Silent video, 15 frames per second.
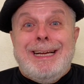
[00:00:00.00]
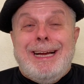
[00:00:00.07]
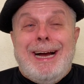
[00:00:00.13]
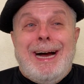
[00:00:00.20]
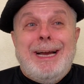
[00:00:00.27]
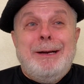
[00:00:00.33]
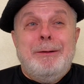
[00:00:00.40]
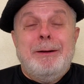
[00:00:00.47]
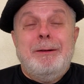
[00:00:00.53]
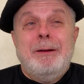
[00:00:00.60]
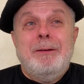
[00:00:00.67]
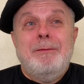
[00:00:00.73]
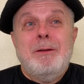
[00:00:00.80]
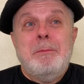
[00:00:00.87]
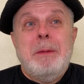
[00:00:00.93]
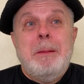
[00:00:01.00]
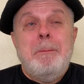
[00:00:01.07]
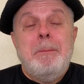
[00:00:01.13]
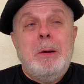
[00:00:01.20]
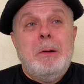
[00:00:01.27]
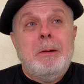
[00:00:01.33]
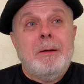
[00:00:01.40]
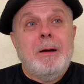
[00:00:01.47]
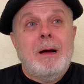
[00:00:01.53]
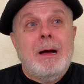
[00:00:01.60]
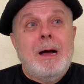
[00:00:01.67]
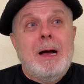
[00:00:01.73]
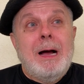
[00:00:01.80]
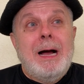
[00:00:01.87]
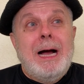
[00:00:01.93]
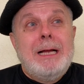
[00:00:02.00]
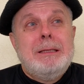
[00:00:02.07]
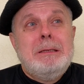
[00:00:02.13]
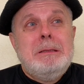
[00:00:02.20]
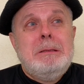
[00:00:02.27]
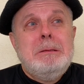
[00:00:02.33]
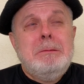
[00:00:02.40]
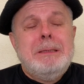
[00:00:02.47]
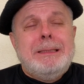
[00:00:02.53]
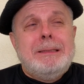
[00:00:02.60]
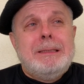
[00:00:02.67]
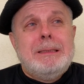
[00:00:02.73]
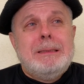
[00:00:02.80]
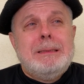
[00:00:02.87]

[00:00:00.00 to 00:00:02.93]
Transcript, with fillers: I don't even remember how to do it.